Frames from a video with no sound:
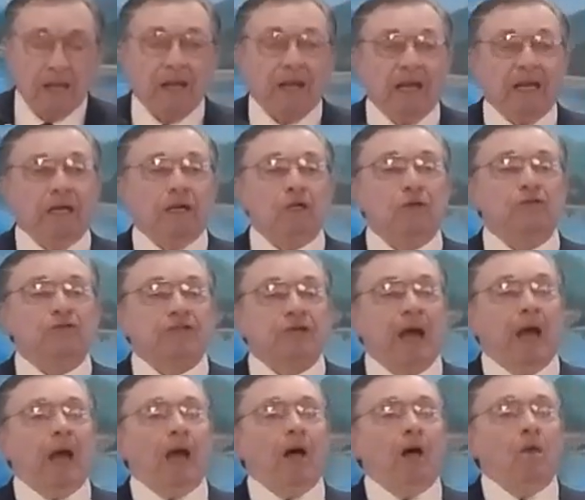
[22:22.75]
he
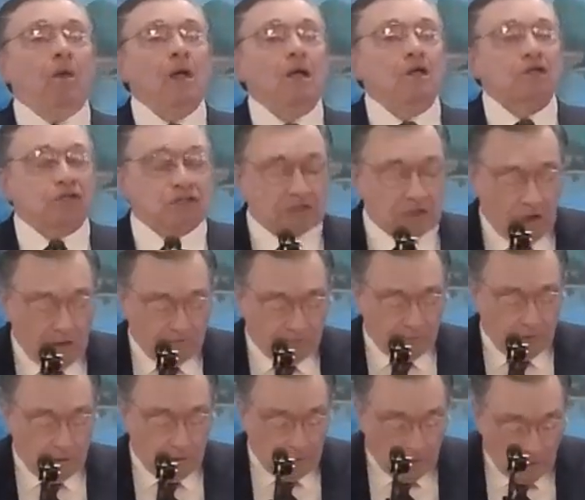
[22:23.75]
shall
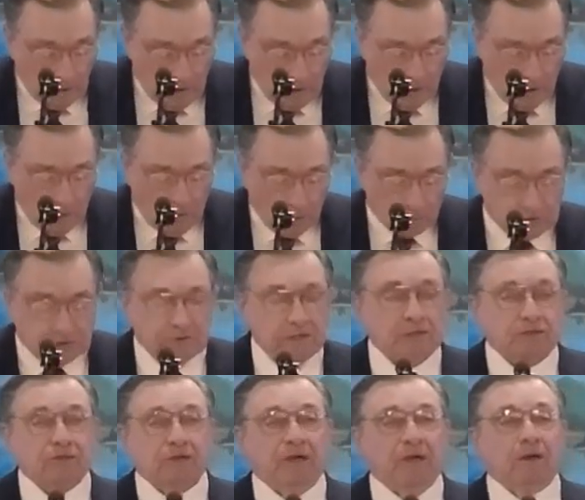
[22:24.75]
suffer loss."
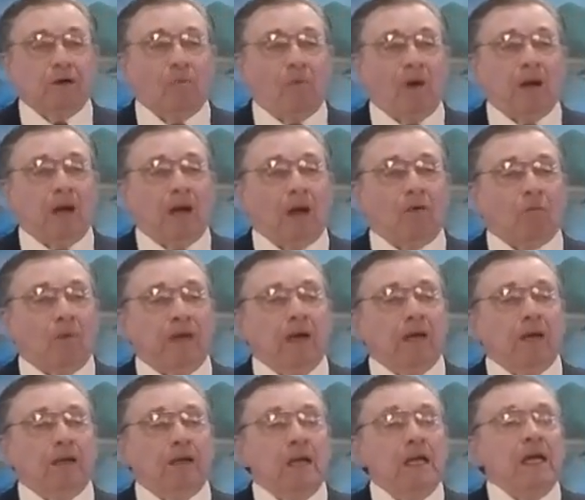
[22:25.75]
Did you hear what I
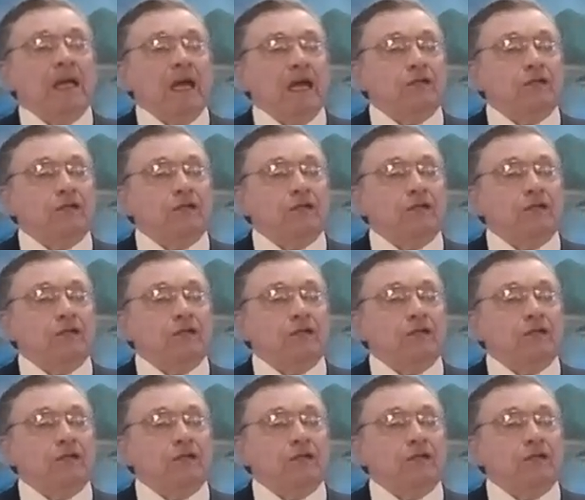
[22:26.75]
read?